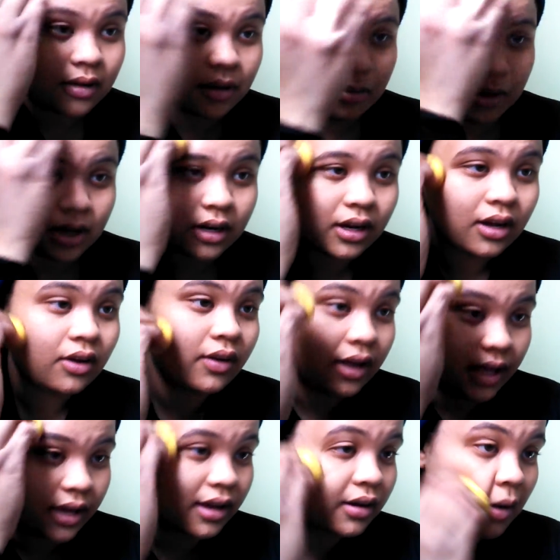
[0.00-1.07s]
I'm gonna go
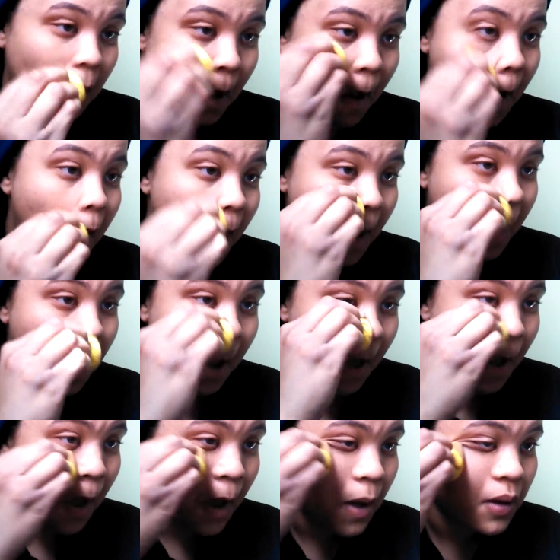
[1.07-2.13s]
ahead.
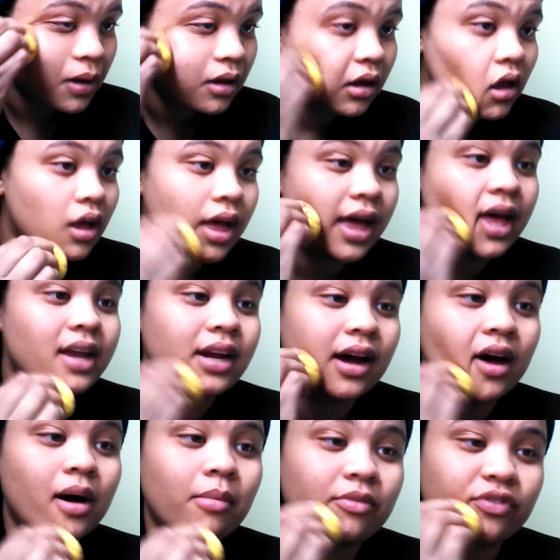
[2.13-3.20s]
And
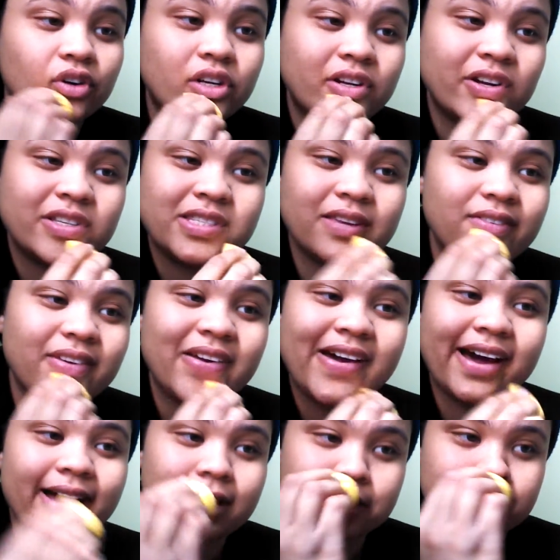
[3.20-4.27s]
for those of you
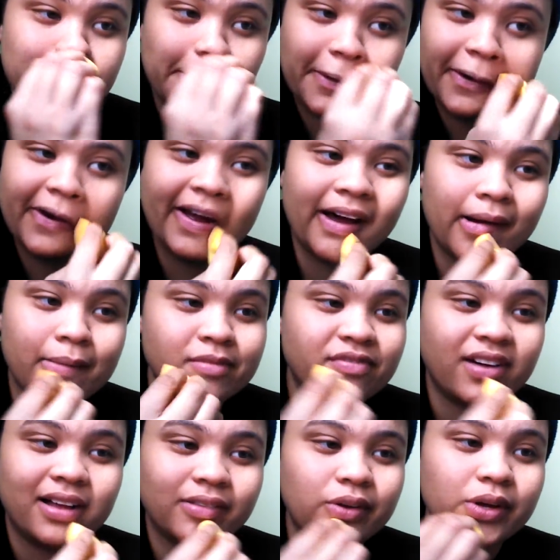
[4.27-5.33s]
guys that are
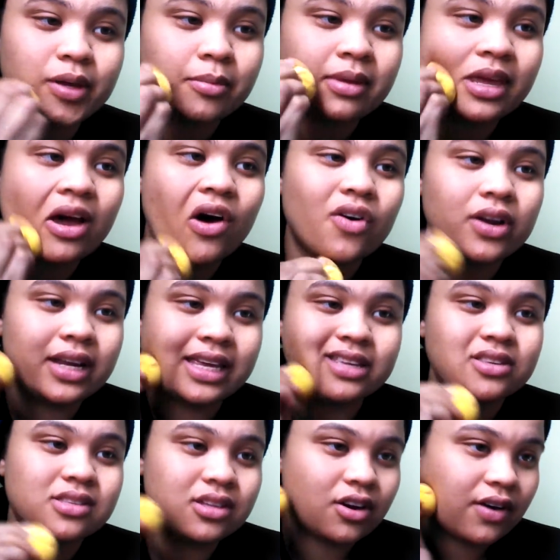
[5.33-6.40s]
following me on
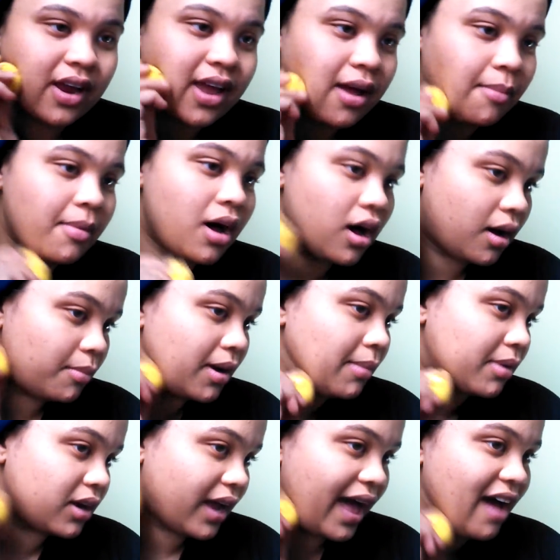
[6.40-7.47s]
Instagram, I'm
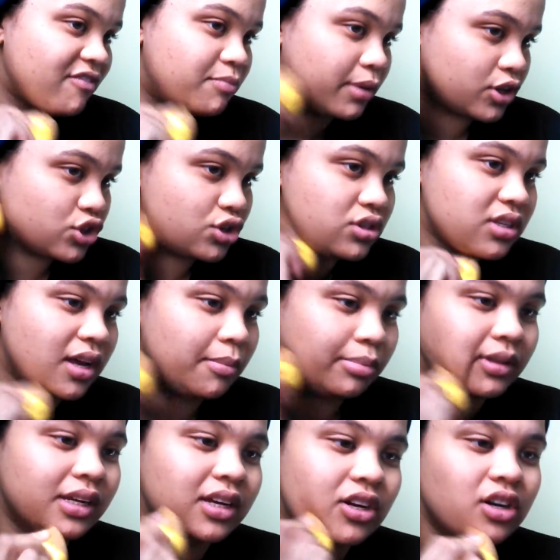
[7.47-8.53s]
gonna have pictures up
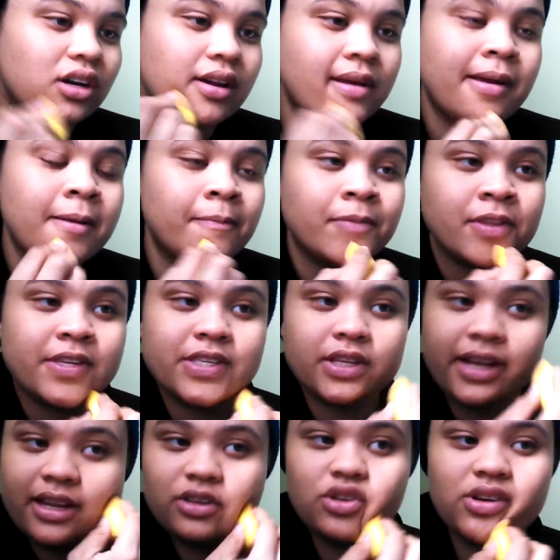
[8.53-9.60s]
later so
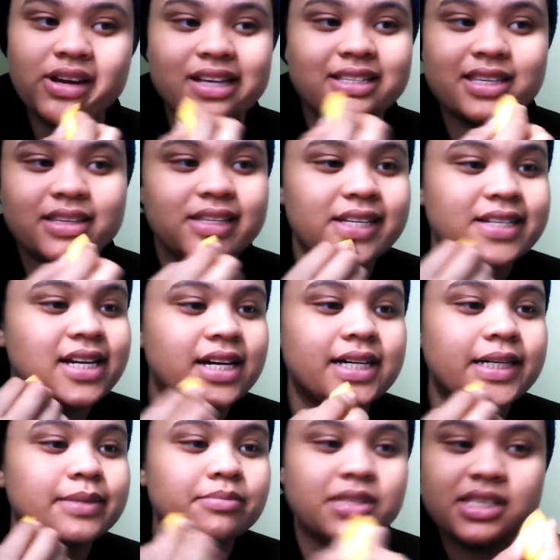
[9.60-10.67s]
that you guys
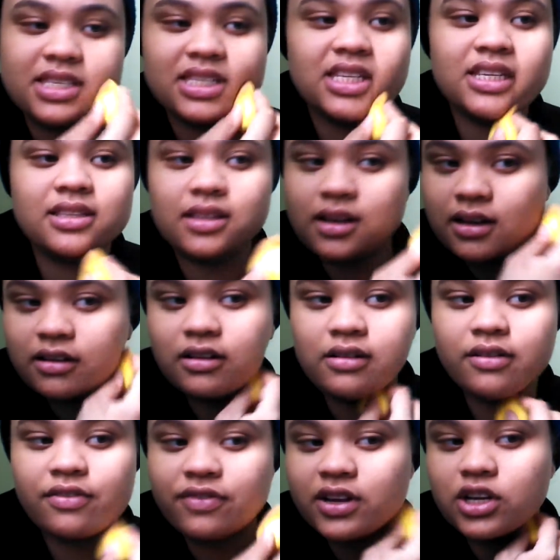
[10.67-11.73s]
can see the
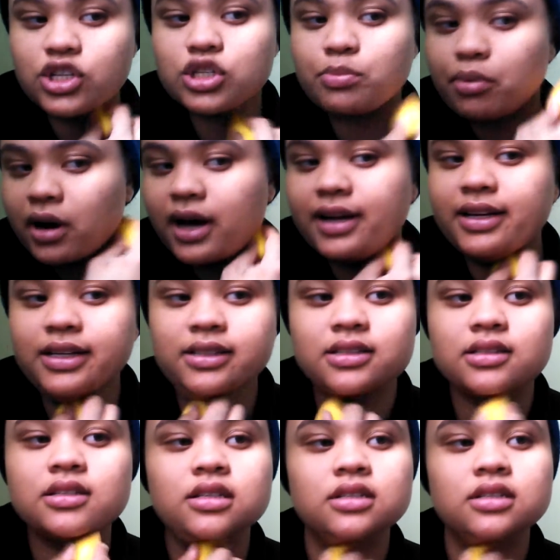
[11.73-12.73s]
finished product.